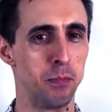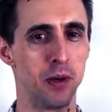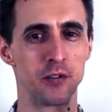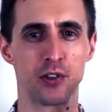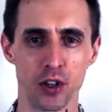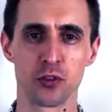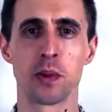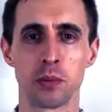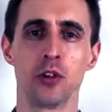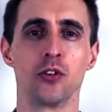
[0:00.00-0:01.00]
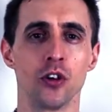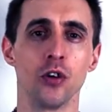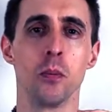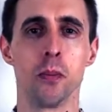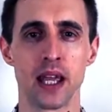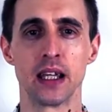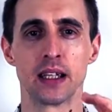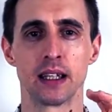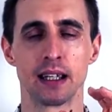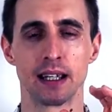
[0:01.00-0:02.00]
But for those people who do
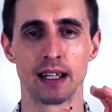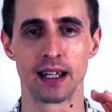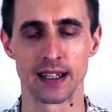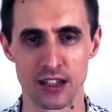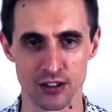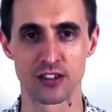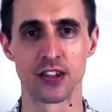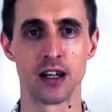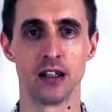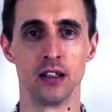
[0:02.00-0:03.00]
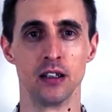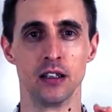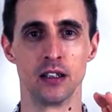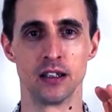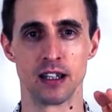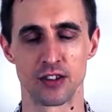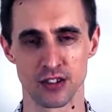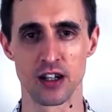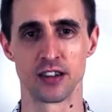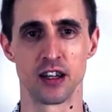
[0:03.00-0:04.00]
make and then sell their
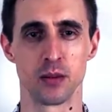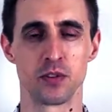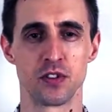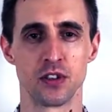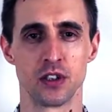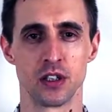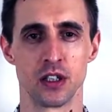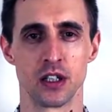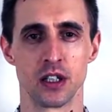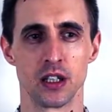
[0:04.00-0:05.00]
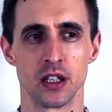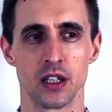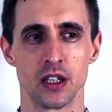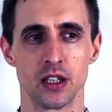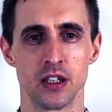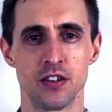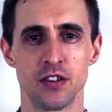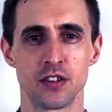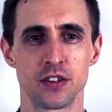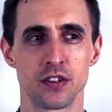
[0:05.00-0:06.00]
startups, this
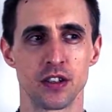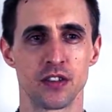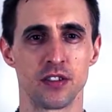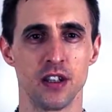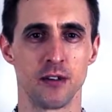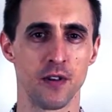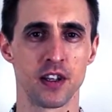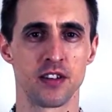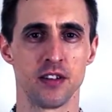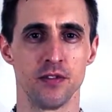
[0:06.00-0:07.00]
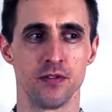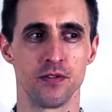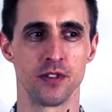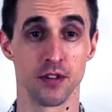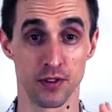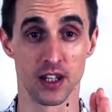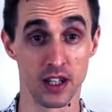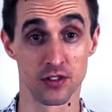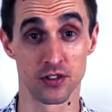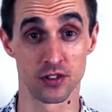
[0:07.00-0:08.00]
is effective. If it
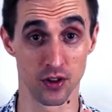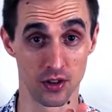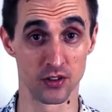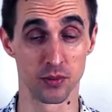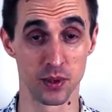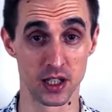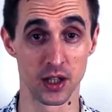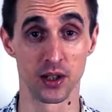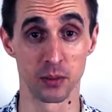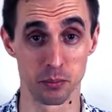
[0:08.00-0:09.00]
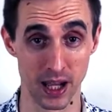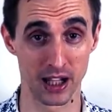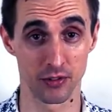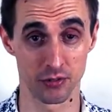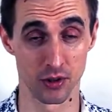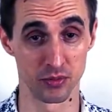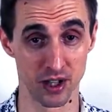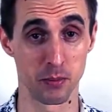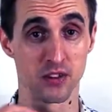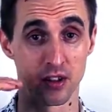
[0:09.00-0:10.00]
is going to be going back from
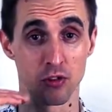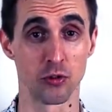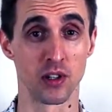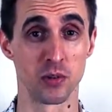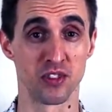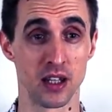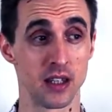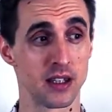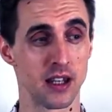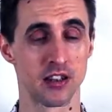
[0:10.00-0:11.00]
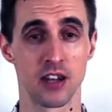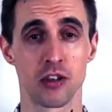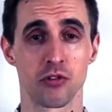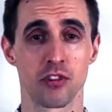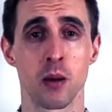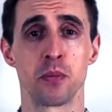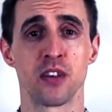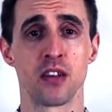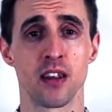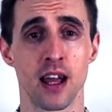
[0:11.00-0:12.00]
10% to 20%, that's an extra
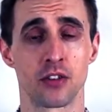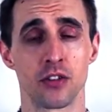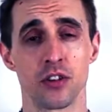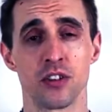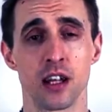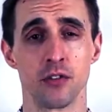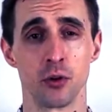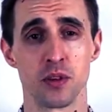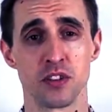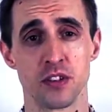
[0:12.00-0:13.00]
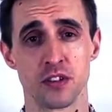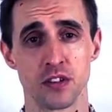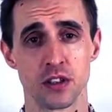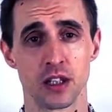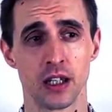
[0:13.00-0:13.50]
10% tax on the sale of your business.